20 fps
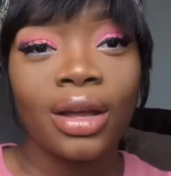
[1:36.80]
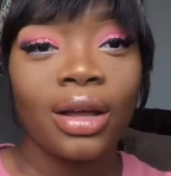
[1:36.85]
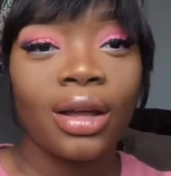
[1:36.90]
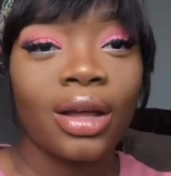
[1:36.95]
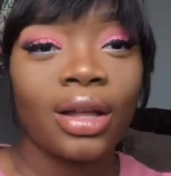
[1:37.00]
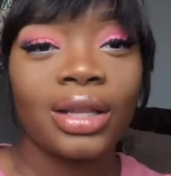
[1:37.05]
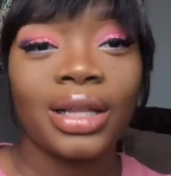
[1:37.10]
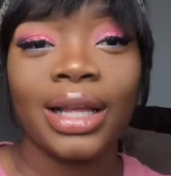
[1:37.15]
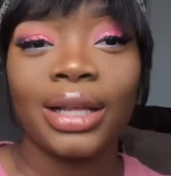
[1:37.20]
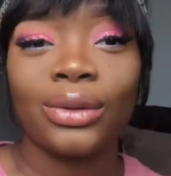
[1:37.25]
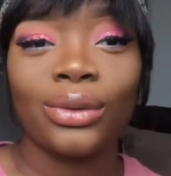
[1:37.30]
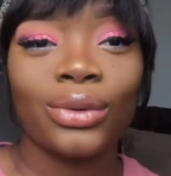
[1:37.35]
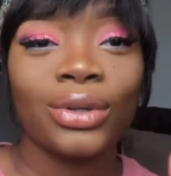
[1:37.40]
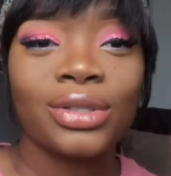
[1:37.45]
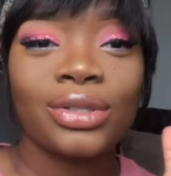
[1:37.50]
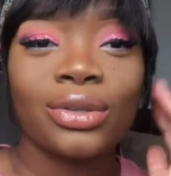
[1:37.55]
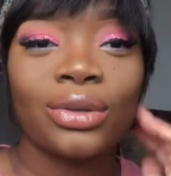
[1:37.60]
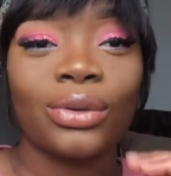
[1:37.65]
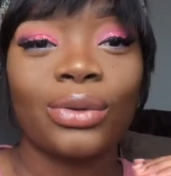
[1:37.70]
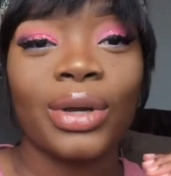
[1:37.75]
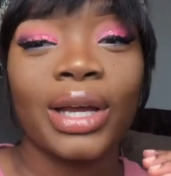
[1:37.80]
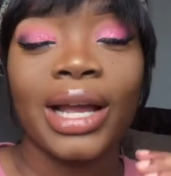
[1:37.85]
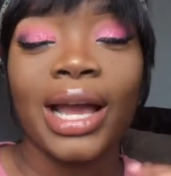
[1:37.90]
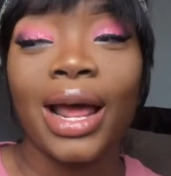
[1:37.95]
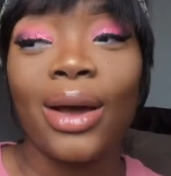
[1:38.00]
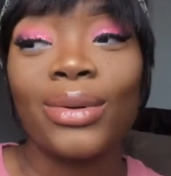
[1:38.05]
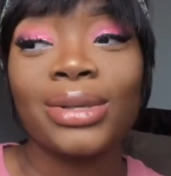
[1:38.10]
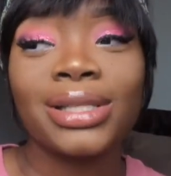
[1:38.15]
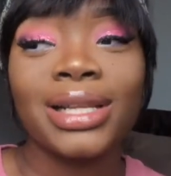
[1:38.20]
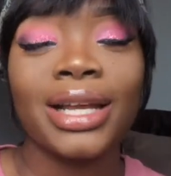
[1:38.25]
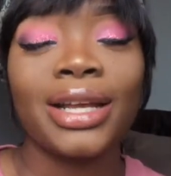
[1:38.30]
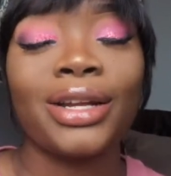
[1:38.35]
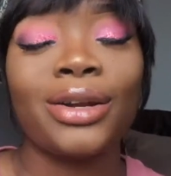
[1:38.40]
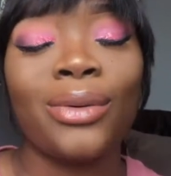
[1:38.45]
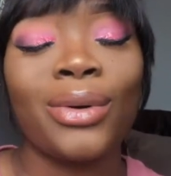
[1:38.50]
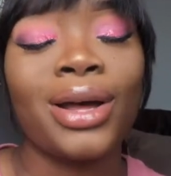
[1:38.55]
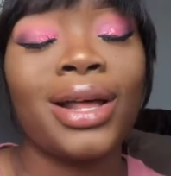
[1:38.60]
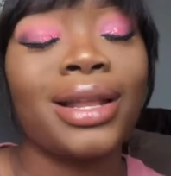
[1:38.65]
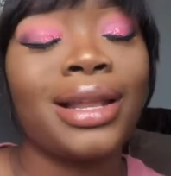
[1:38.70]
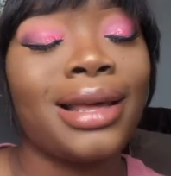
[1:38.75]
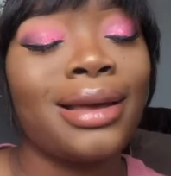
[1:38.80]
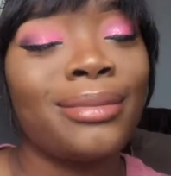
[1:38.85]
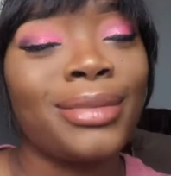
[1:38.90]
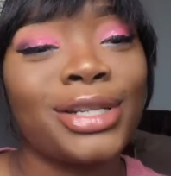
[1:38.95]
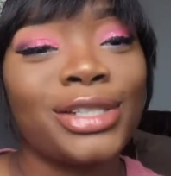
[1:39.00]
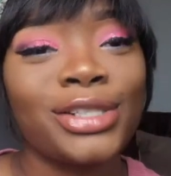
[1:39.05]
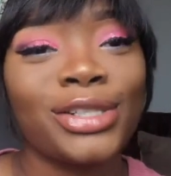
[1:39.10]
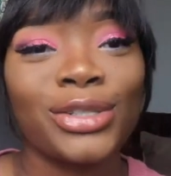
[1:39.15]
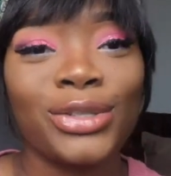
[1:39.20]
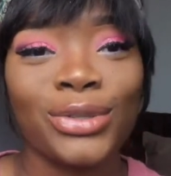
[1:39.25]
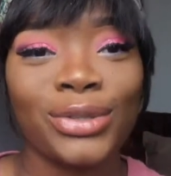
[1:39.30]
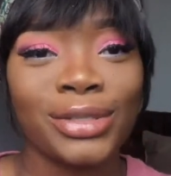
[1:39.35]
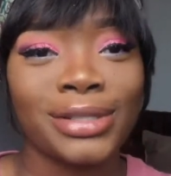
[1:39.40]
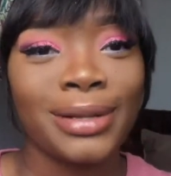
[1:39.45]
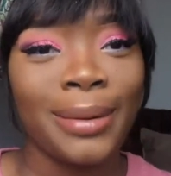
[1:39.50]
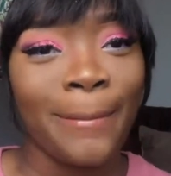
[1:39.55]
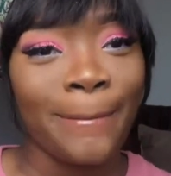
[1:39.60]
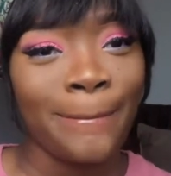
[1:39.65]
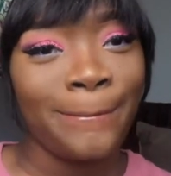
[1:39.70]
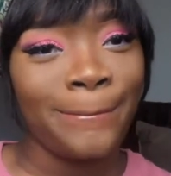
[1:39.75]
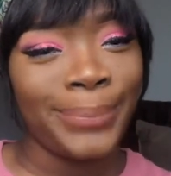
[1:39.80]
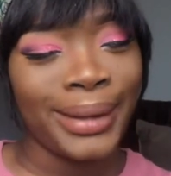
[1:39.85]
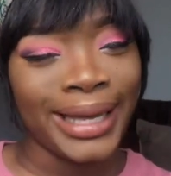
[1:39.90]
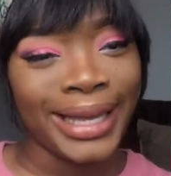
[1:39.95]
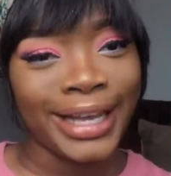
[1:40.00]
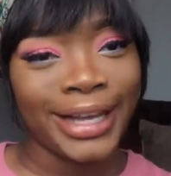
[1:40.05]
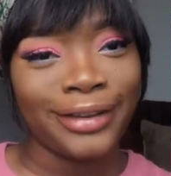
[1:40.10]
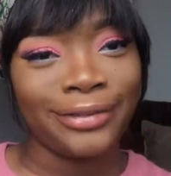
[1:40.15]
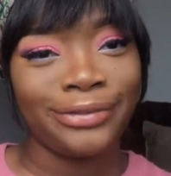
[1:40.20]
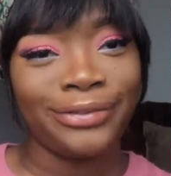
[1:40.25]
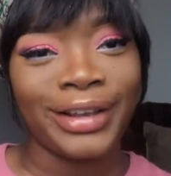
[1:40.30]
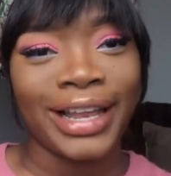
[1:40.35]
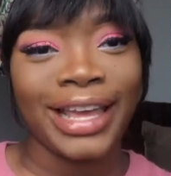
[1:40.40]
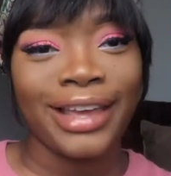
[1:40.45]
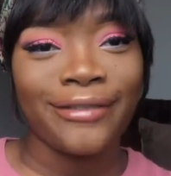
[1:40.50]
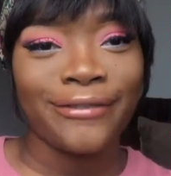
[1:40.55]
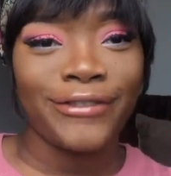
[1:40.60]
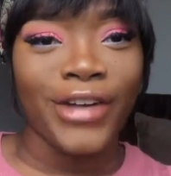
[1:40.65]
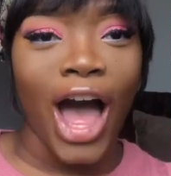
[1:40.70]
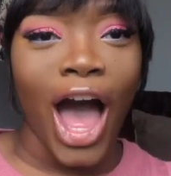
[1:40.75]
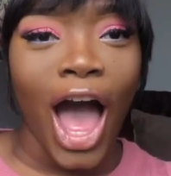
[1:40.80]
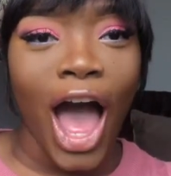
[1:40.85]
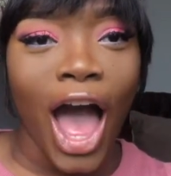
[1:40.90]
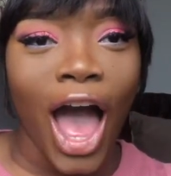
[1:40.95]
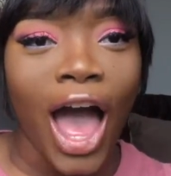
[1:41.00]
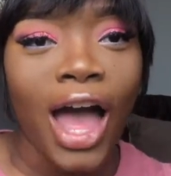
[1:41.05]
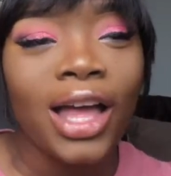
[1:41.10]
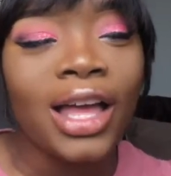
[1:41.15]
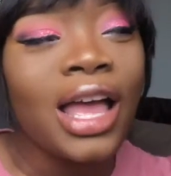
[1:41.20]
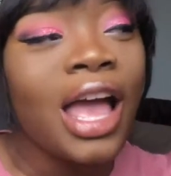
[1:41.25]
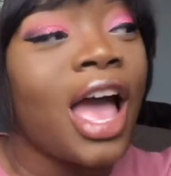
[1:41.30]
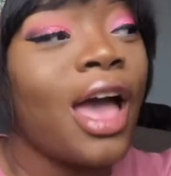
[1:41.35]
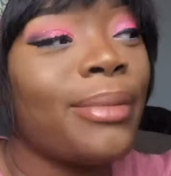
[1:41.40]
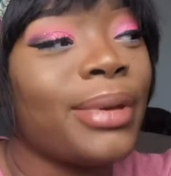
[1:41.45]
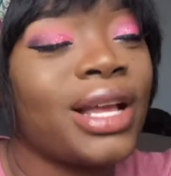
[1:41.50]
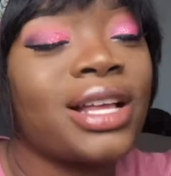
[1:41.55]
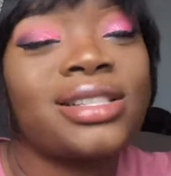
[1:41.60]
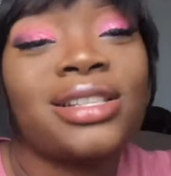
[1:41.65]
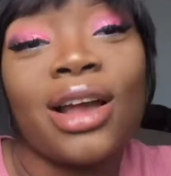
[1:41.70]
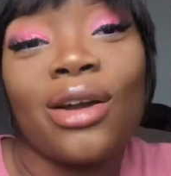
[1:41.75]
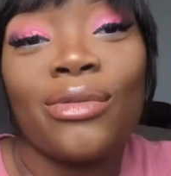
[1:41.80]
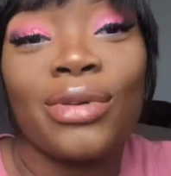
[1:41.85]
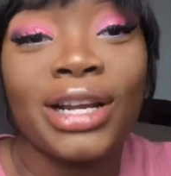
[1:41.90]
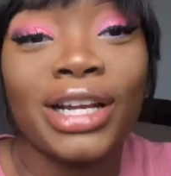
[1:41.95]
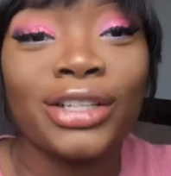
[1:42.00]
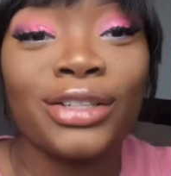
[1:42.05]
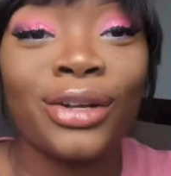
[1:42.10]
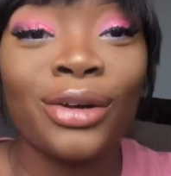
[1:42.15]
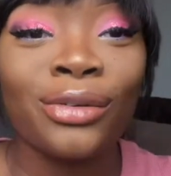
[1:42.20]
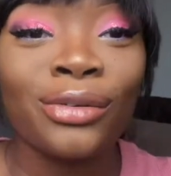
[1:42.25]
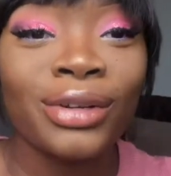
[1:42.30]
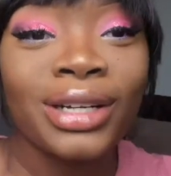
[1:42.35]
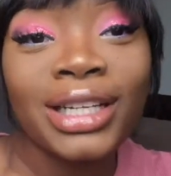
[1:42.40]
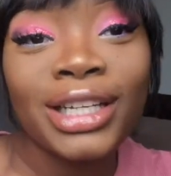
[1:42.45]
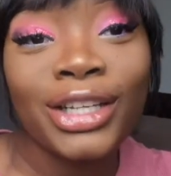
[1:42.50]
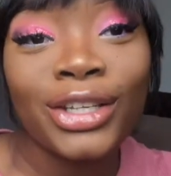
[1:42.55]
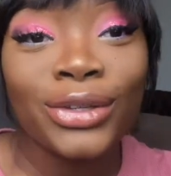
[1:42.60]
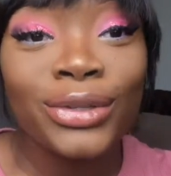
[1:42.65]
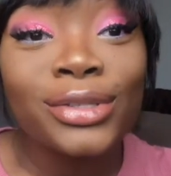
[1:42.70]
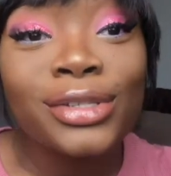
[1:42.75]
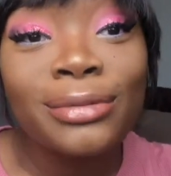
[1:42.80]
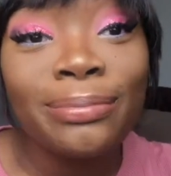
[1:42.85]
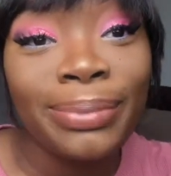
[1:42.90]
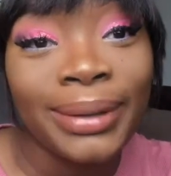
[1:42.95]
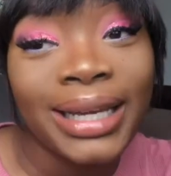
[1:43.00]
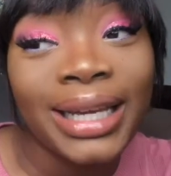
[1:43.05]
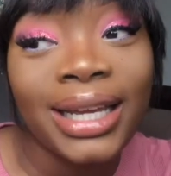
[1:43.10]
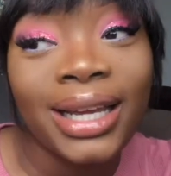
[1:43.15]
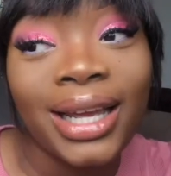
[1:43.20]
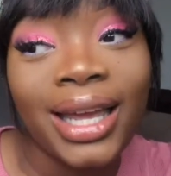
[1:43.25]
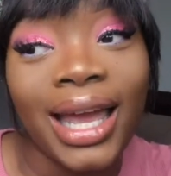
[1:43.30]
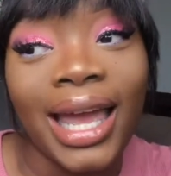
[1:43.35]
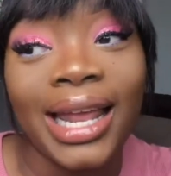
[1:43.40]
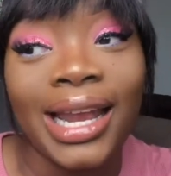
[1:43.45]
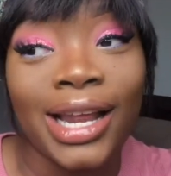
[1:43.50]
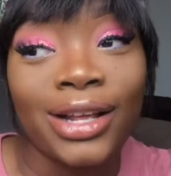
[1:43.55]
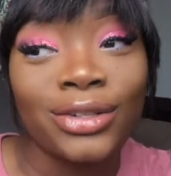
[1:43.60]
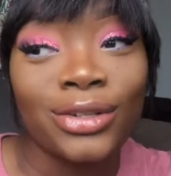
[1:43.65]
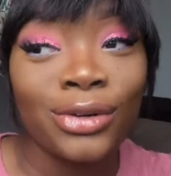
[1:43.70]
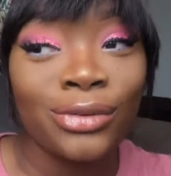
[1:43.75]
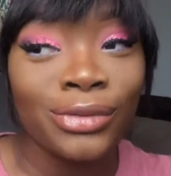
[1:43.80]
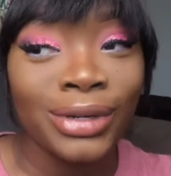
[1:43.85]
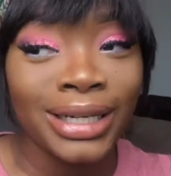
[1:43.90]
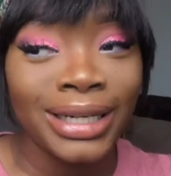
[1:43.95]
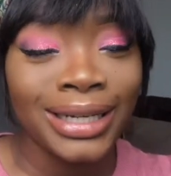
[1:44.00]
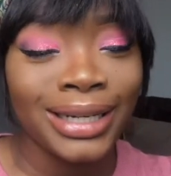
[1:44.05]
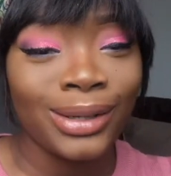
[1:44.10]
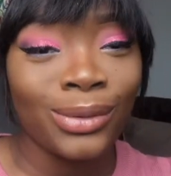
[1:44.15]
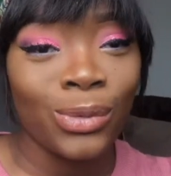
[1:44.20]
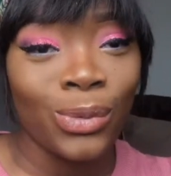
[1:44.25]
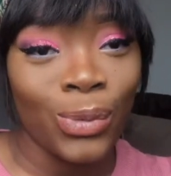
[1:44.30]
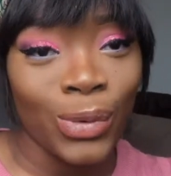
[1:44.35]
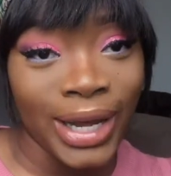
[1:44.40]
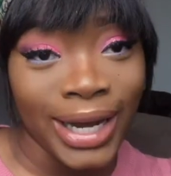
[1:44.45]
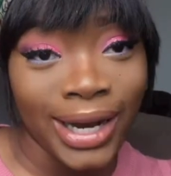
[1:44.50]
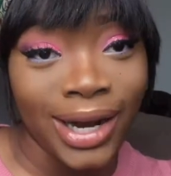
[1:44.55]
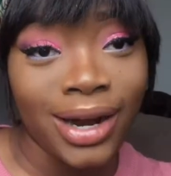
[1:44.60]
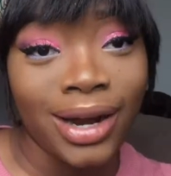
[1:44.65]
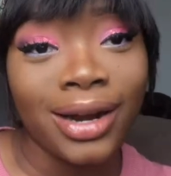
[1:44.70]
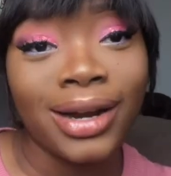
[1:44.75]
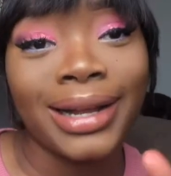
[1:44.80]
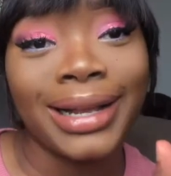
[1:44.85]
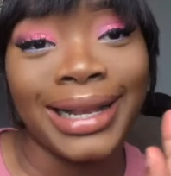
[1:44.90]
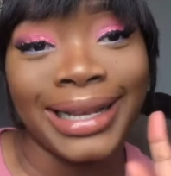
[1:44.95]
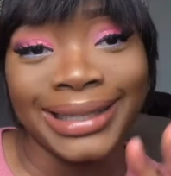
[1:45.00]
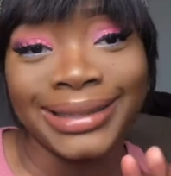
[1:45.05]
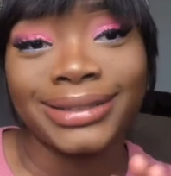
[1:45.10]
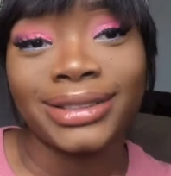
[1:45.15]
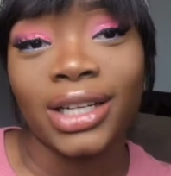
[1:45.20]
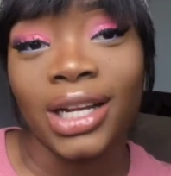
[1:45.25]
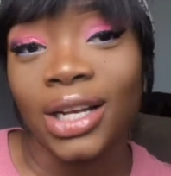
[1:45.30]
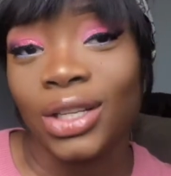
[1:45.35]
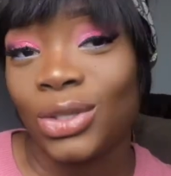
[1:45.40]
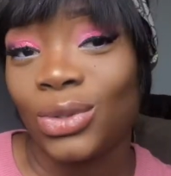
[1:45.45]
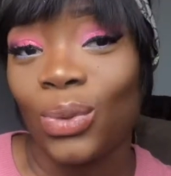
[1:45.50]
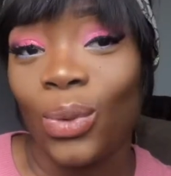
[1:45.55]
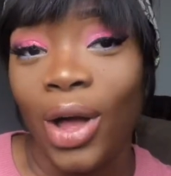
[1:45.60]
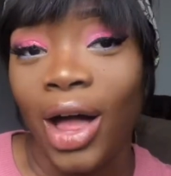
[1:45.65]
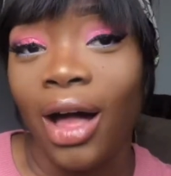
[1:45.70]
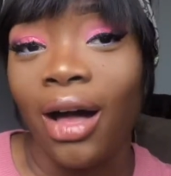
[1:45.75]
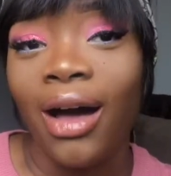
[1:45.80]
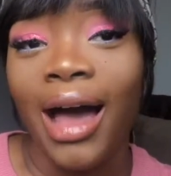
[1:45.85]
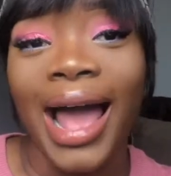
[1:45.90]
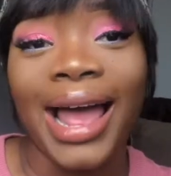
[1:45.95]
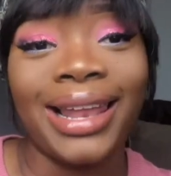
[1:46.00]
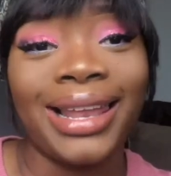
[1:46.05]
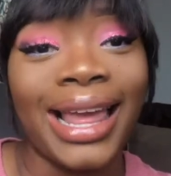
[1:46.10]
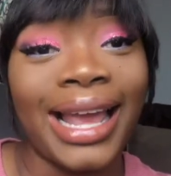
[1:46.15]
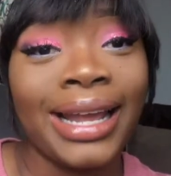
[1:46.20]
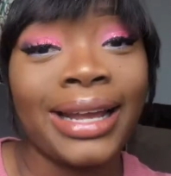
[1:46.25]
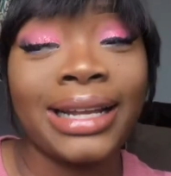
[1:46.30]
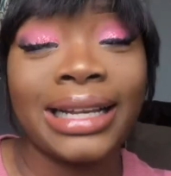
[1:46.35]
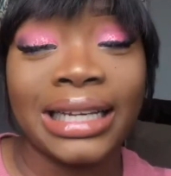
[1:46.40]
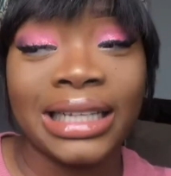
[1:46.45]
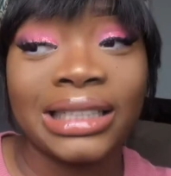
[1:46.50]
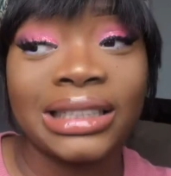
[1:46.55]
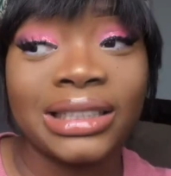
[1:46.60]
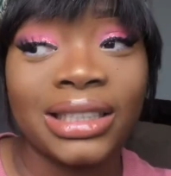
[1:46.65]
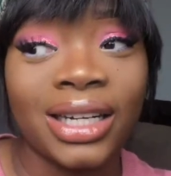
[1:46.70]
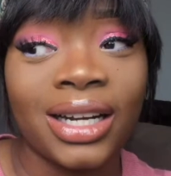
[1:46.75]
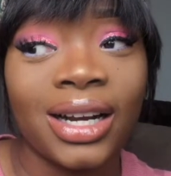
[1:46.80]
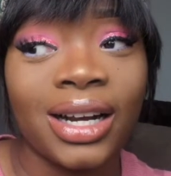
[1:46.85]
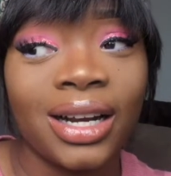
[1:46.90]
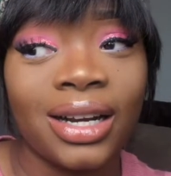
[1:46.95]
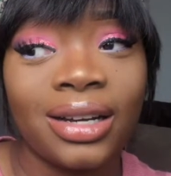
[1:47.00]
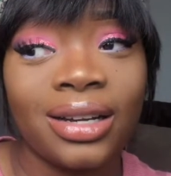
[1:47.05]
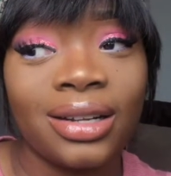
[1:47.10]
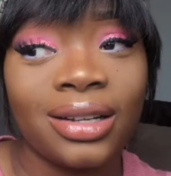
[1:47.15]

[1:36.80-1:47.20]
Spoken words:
Oh, that noise is so annoying. I was like, you know what, let me just do some pink flavor, because I really don't really use pink and I don't really wear glitter as well. I like glitter,